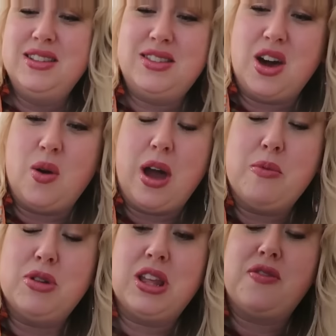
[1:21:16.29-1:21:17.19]
So
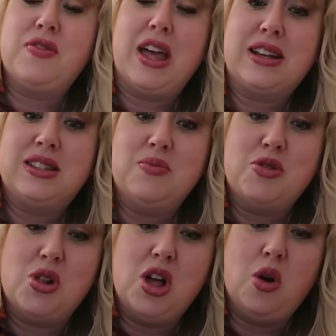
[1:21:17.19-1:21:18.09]
I'm really
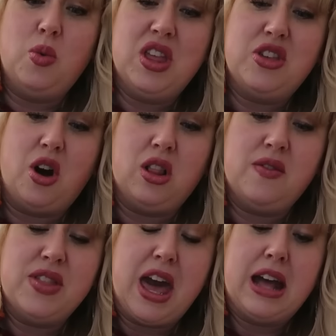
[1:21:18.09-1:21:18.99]
flexible with all
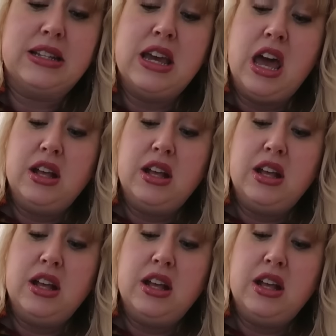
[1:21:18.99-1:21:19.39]
of that.